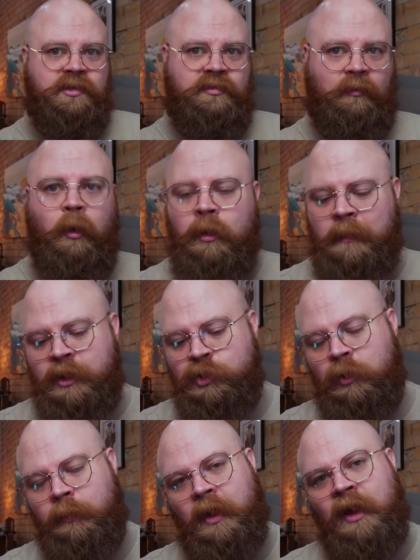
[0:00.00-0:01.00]
throw them
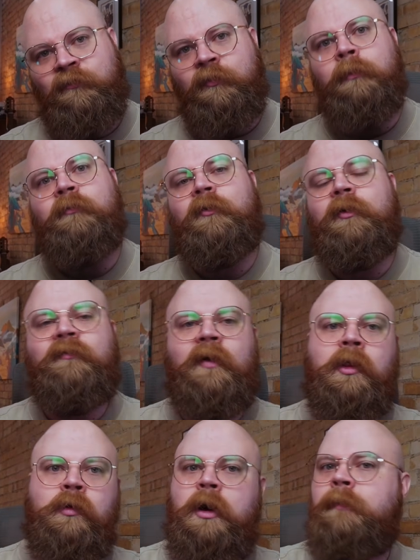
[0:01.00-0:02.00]
onto a platform for a
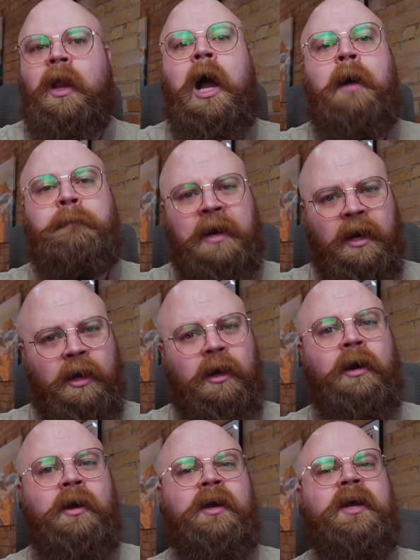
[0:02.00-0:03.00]
follow-up. Up
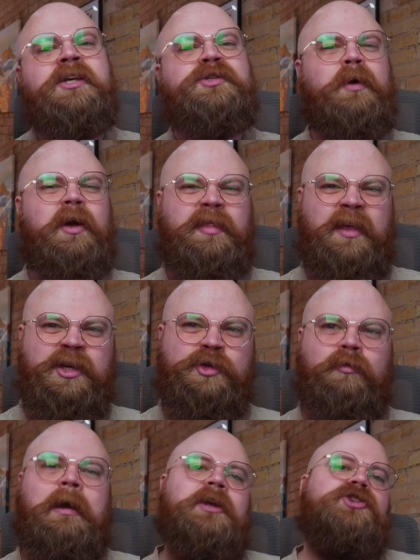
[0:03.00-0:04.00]
air is where things
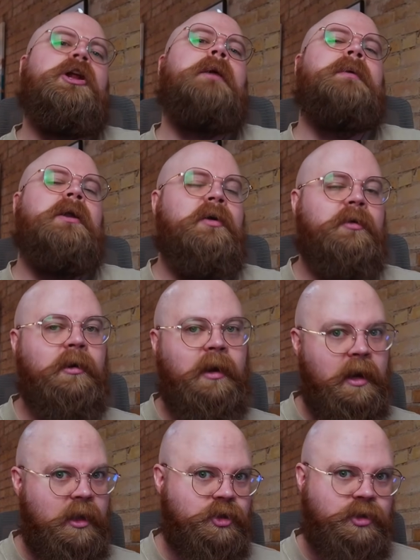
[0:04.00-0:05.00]
ratchet up another
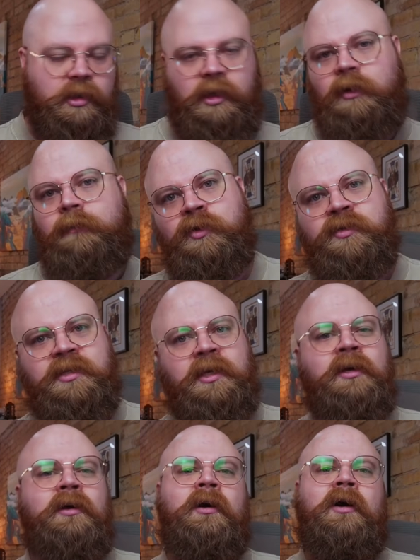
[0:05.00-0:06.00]
notch, though. You
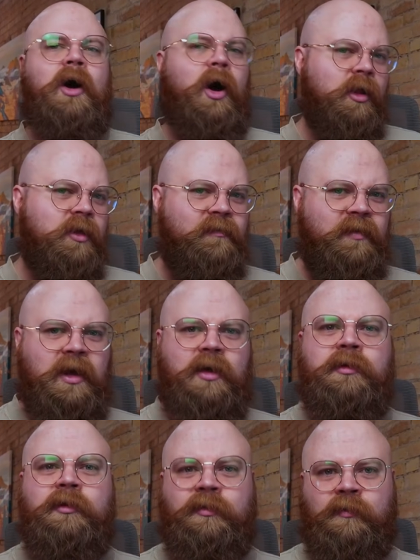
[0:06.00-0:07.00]
see, all of the
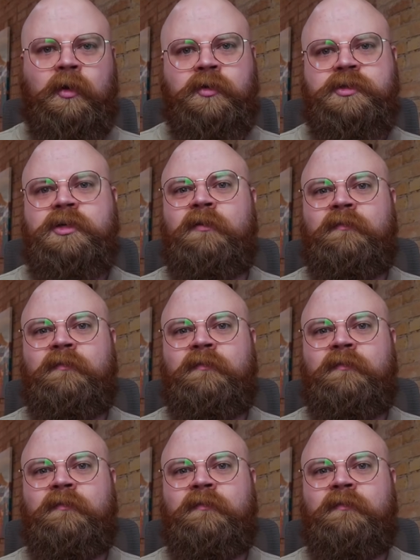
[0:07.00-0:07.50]
other throws so